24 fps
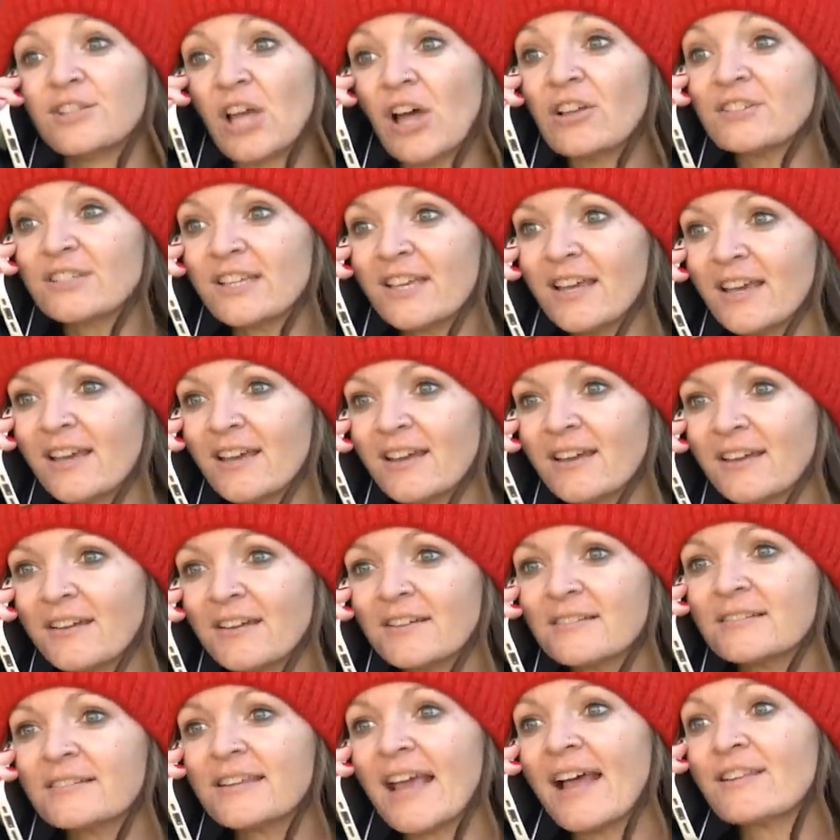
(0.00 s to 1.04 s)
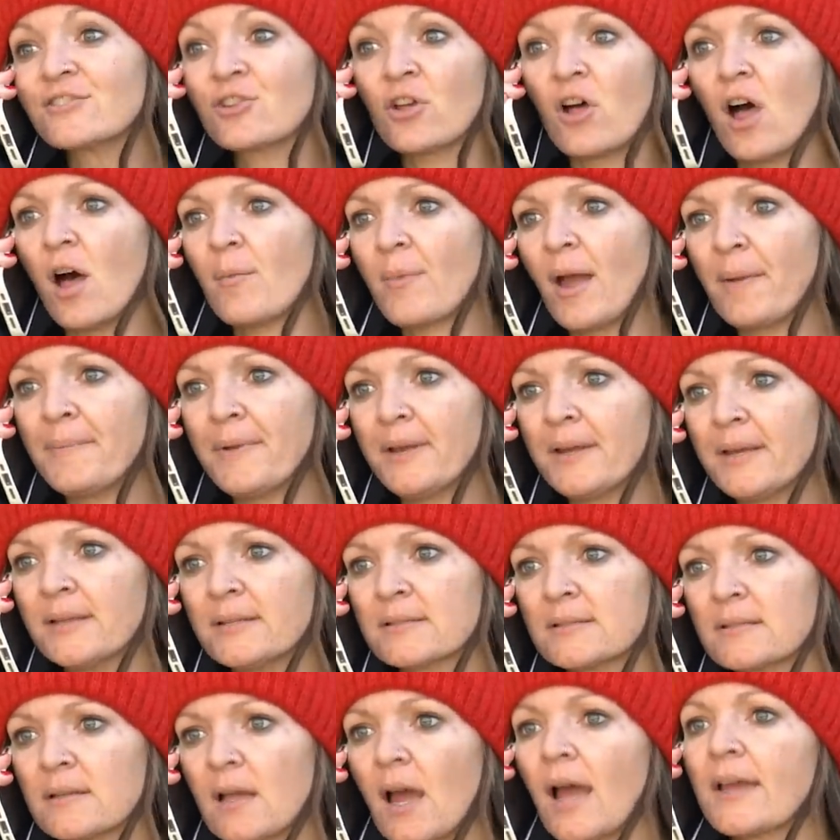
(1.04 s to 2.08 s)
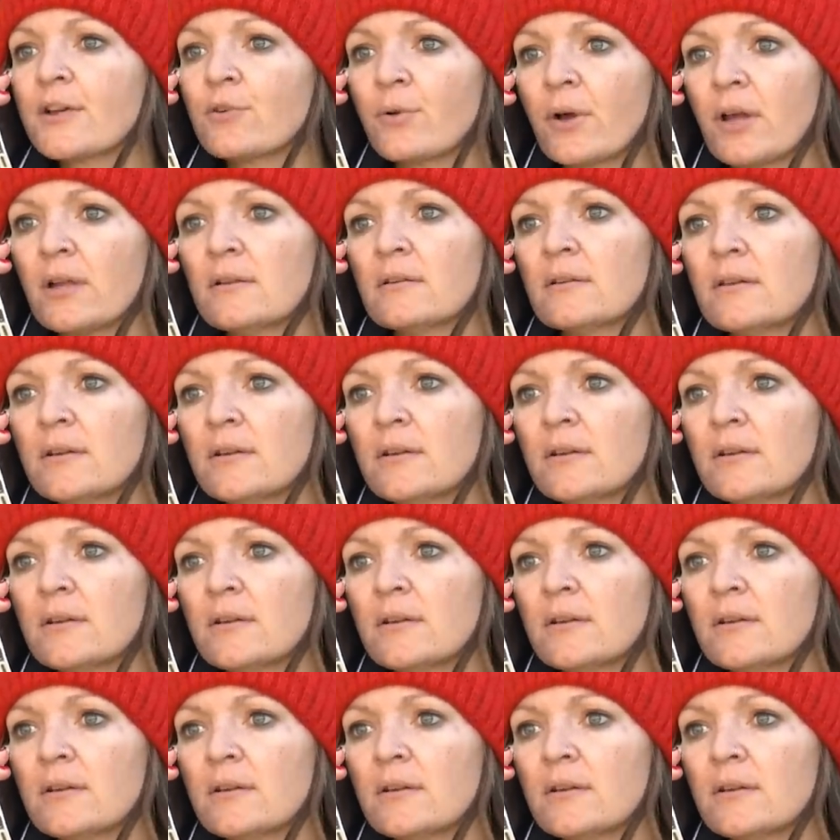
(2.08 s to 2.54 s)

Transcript: Chelsea, cancel all my meetings. I quit.